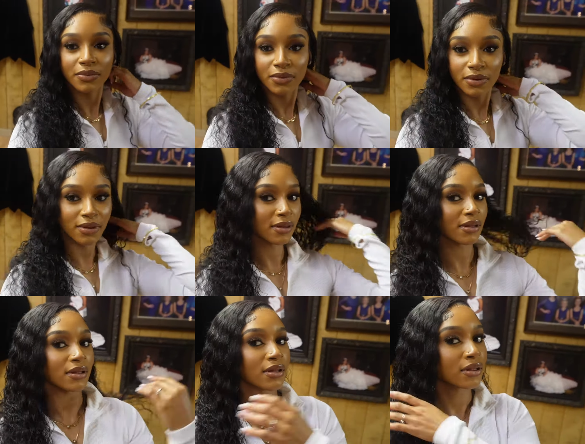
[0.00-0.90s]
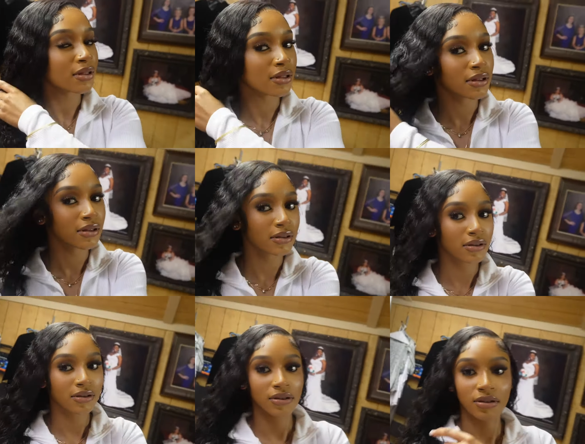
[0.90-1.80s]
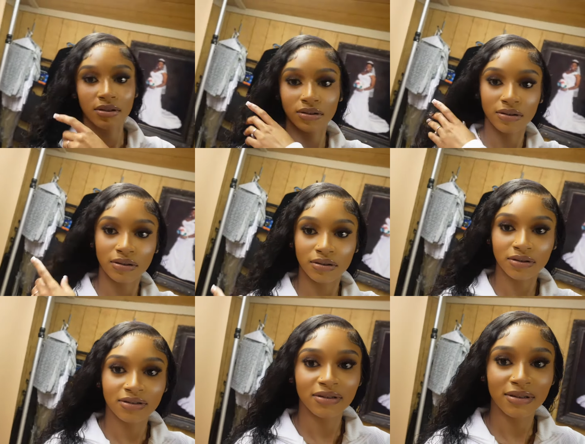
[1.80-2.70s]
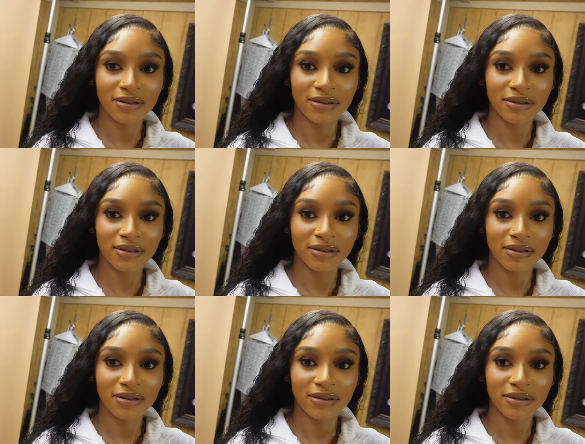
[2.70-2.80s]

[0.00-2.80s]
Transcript: Nobody speaks.